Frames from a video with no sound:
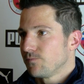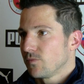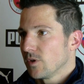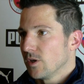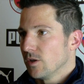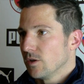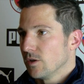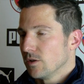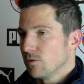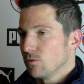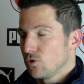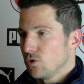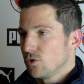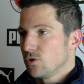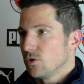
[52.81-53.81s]
And that
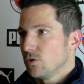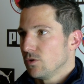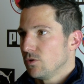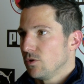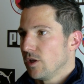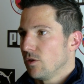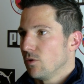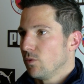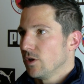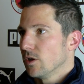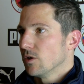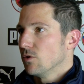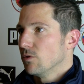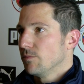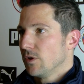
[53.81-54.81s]
was good to get the win
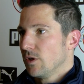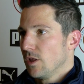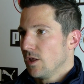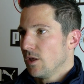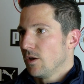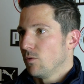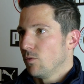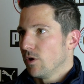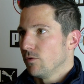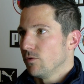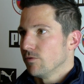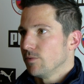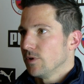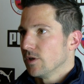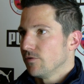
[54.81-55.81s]
at home, where
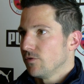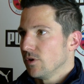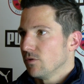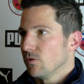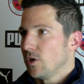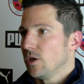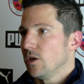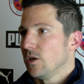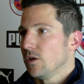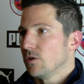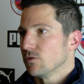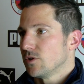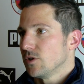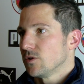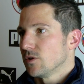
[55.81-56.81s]
we've been, I think, really
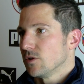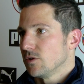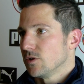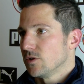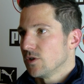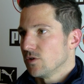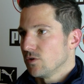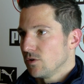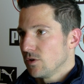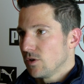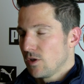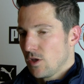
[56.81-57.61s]
consistent this season.